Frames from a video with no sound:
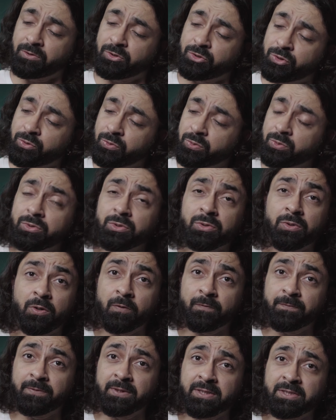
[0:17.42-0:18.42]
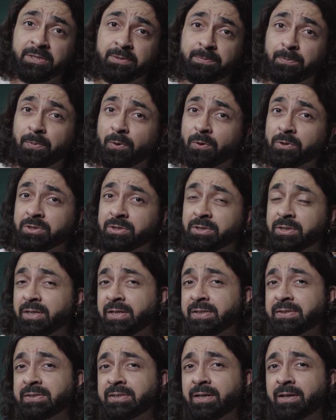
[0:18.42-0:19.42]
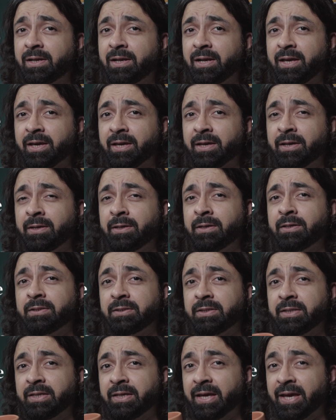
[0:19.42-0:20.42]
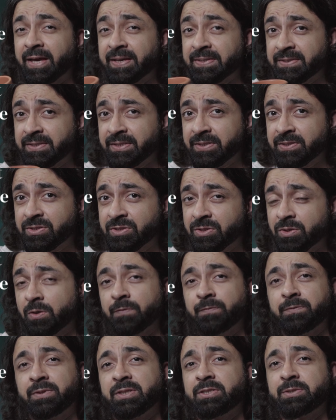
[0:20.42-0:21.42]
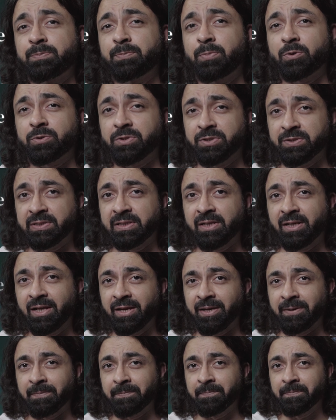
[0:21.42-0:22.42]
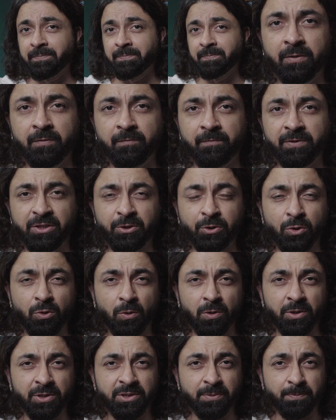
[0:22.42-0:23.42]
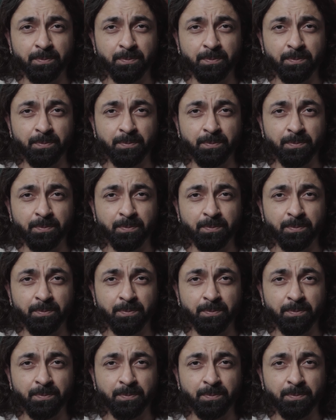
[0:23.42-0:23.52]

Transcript: the truth of this pot is clay. The essence of this pot is clay. Whether you call it a